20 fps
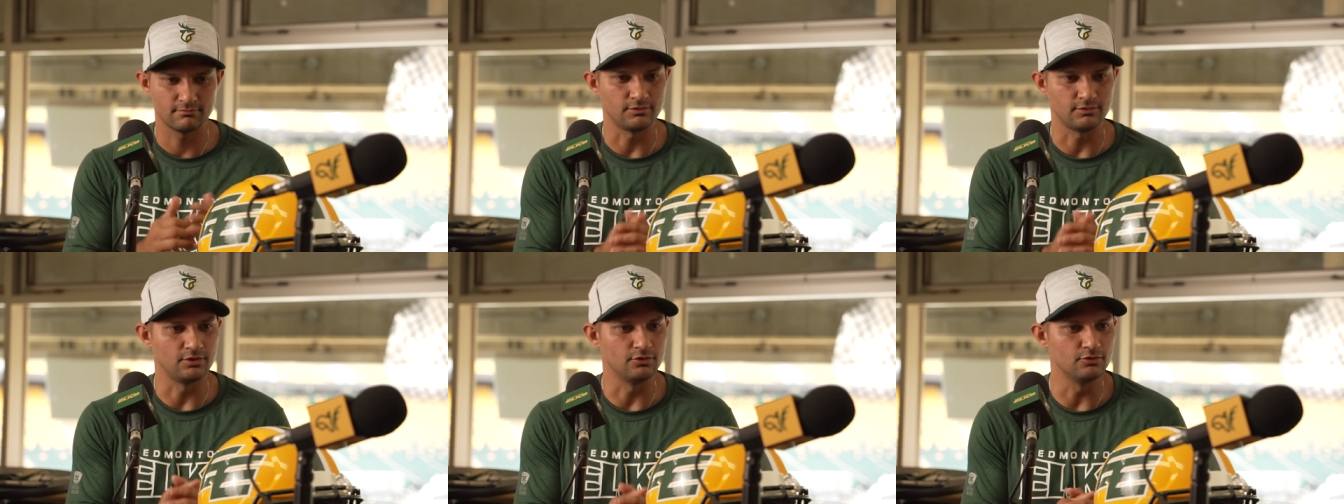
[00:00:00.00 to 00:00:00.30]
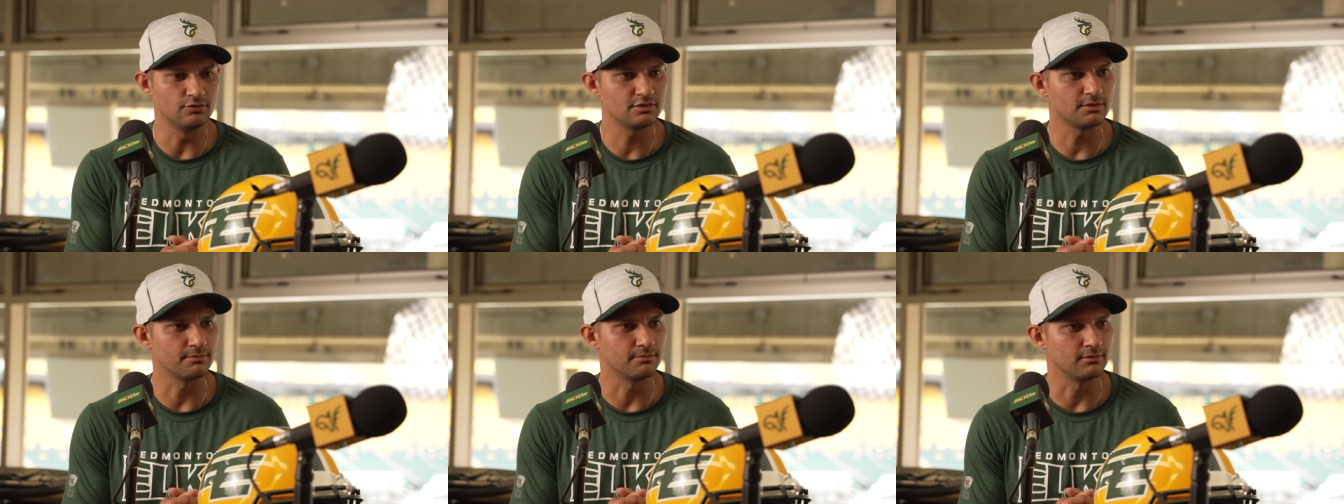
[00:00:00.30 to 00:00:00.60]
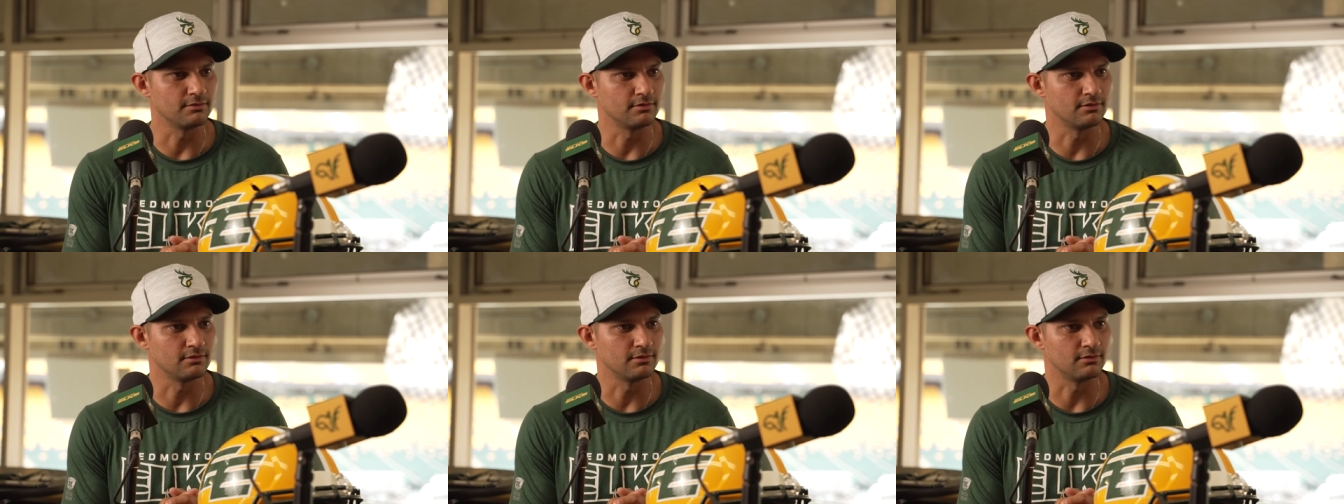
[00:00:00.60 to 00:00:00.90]
use
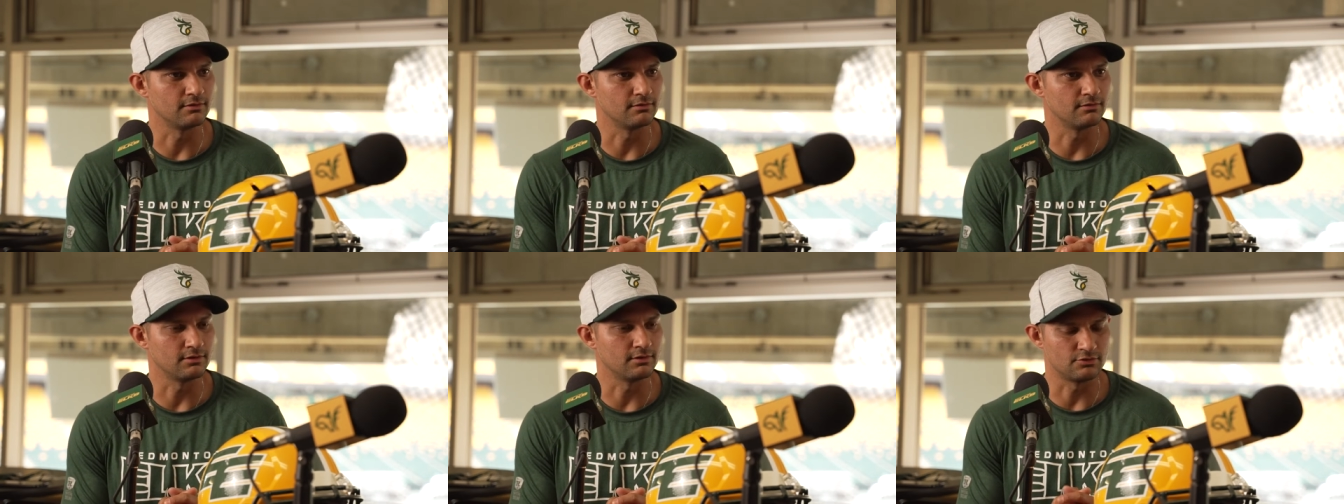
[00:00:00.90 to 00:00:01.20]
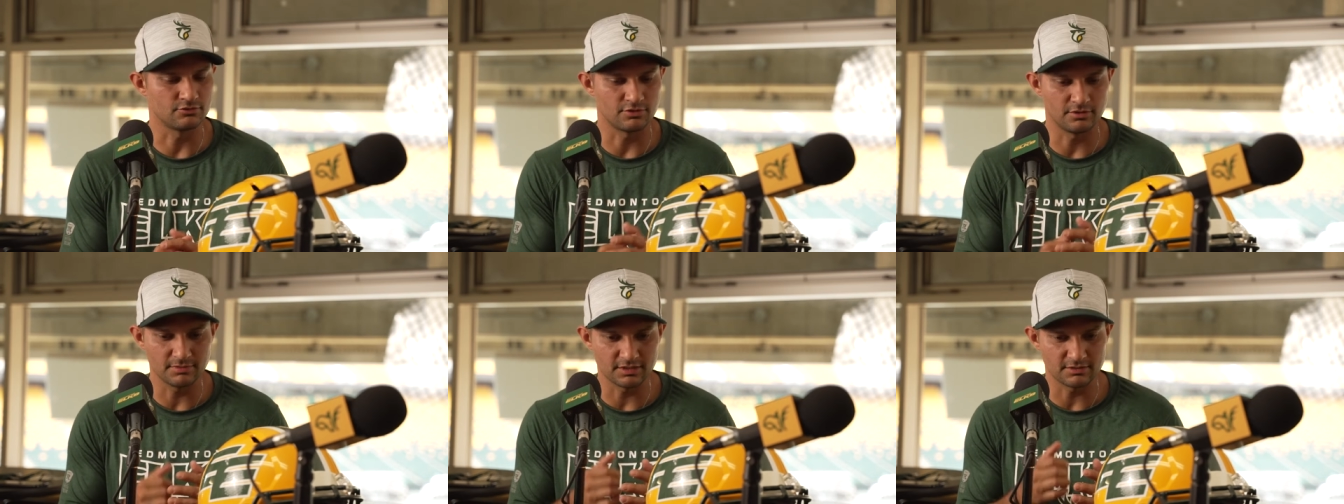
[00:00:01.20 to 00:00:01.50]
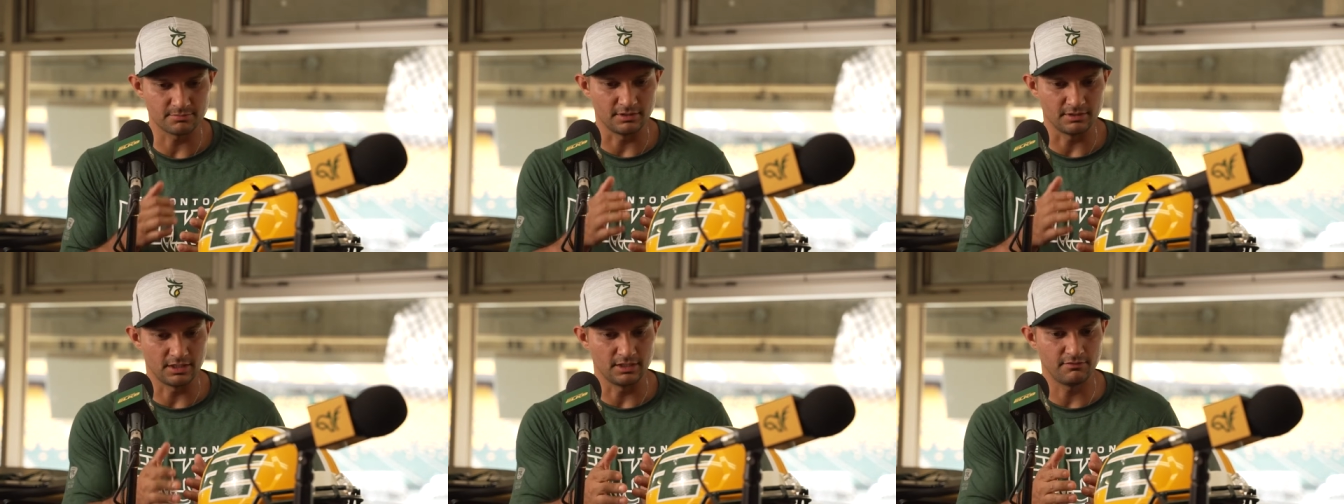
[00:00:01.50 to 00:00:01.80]
the dream
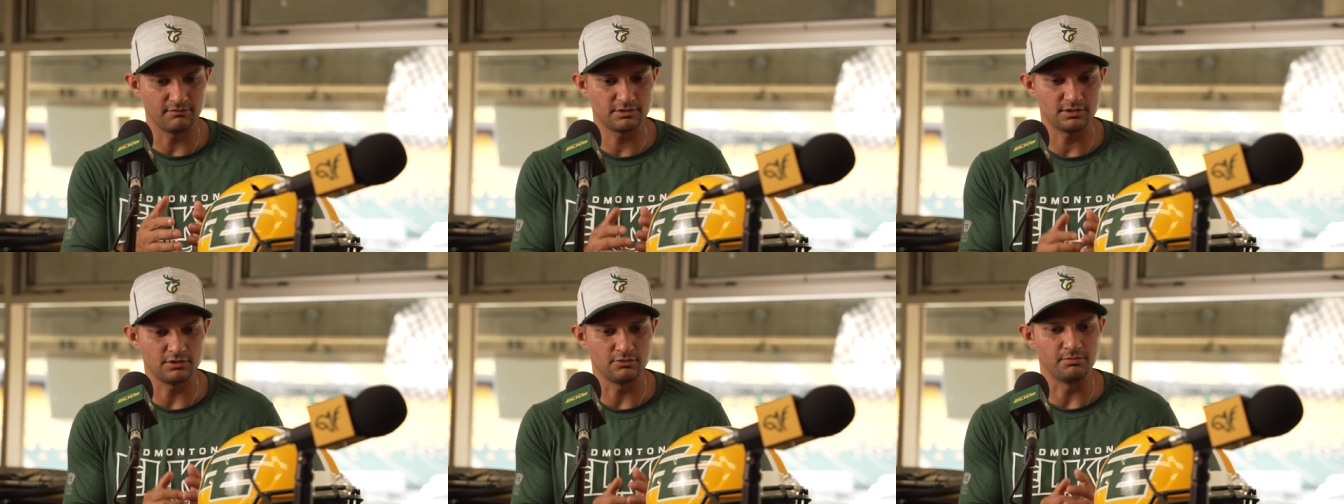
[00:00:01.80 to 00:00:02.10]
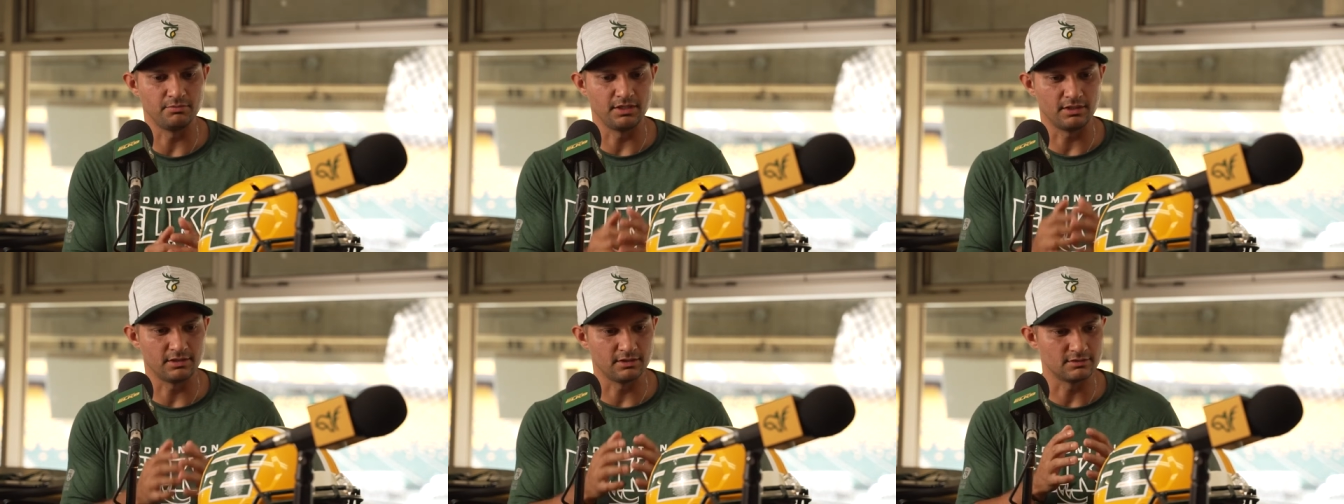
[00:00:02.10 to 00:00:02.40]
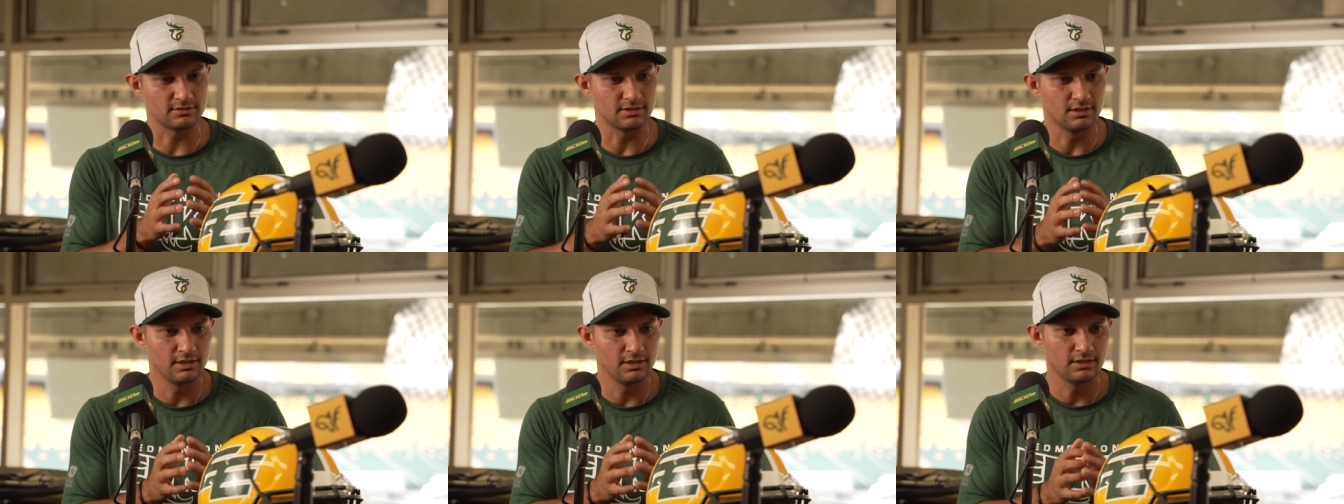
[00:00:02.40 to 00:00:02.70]
that's been given to you
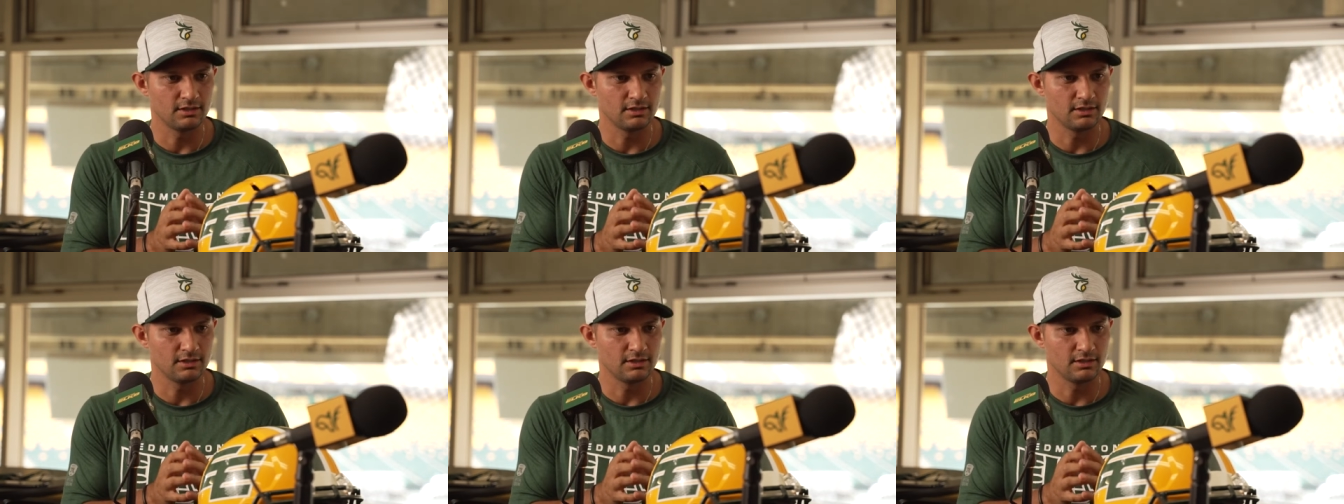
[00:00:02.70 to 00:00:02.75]
because